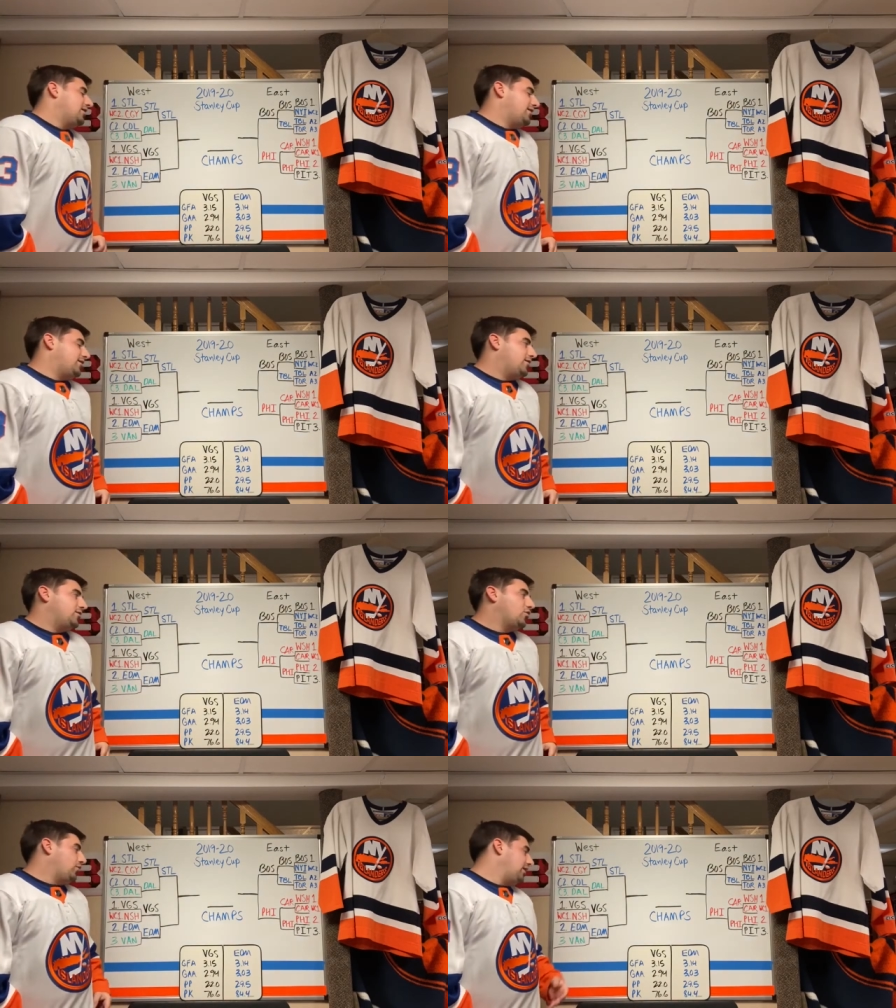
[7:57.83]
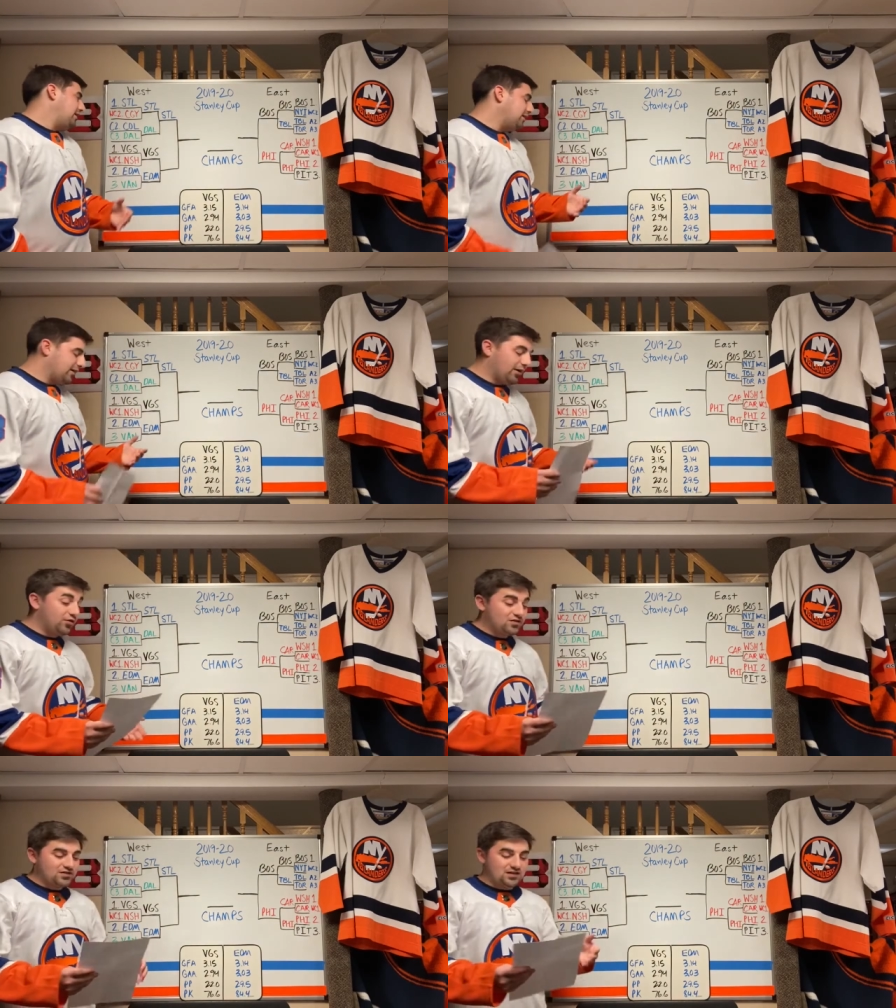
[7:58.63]
Uh, you know, I
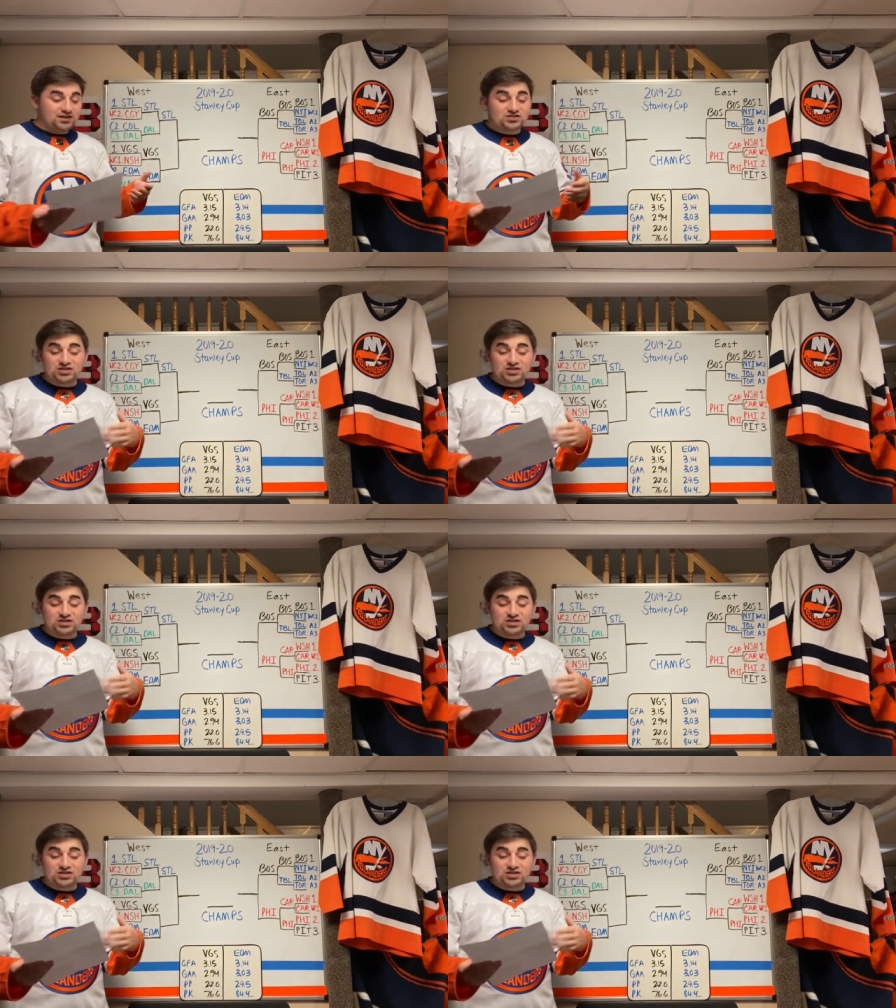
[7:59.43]
looked at the